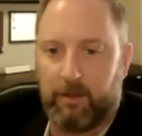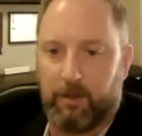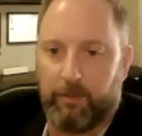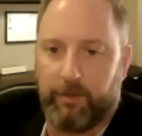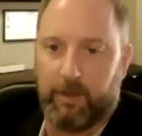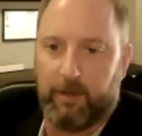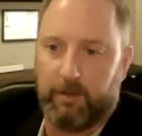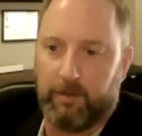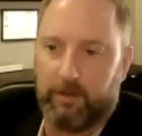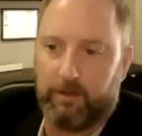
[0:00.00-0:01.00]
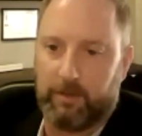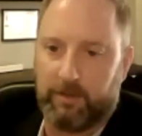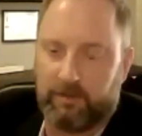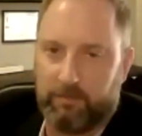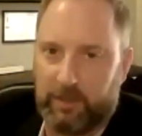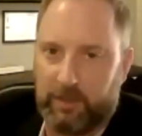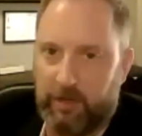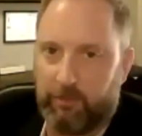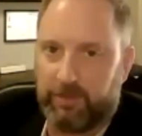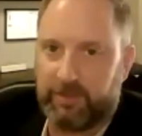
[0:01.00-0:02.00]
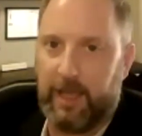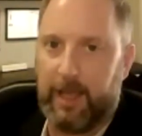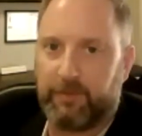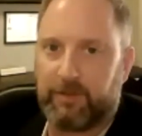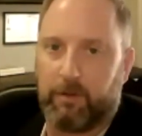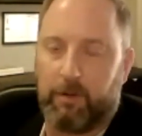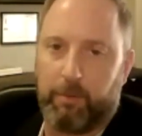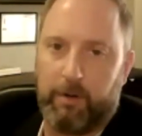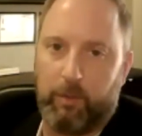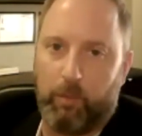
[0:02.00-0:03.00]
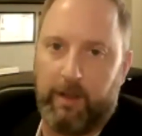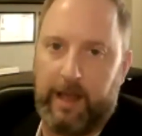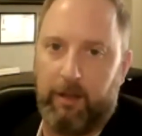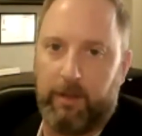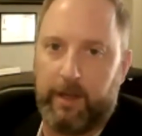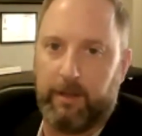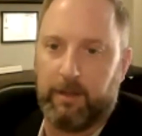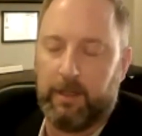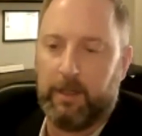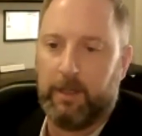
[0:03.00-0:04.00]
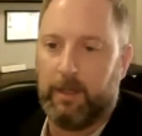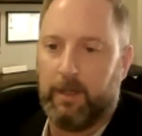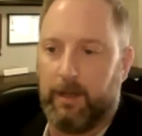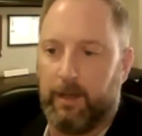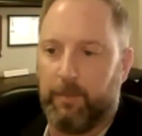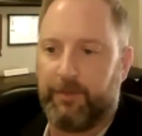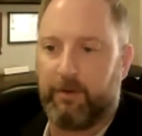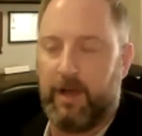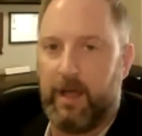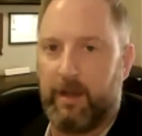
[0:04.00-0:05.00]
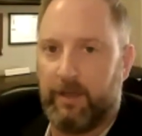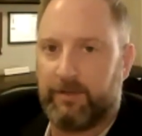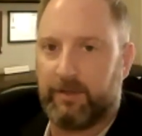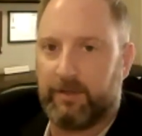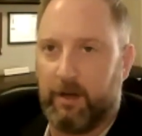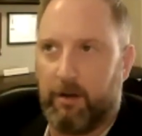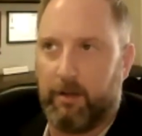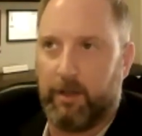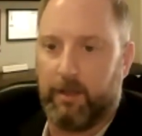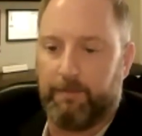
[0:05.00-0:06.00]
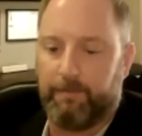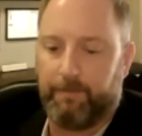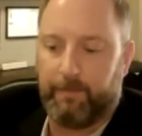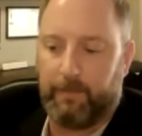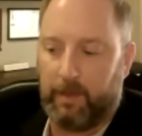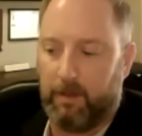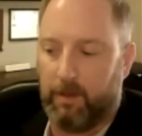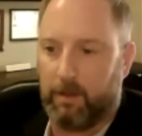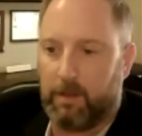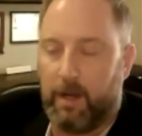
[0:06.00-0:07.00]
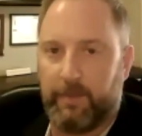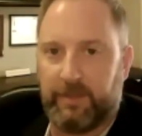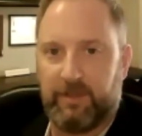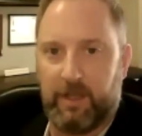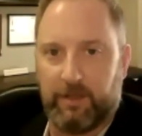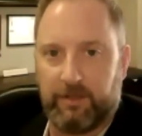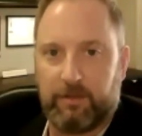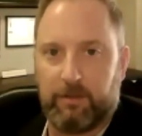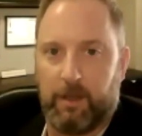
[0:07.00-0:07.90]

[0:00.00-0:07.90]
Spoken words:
The general steps are pretty well outlined, but they're not necessarily common sense.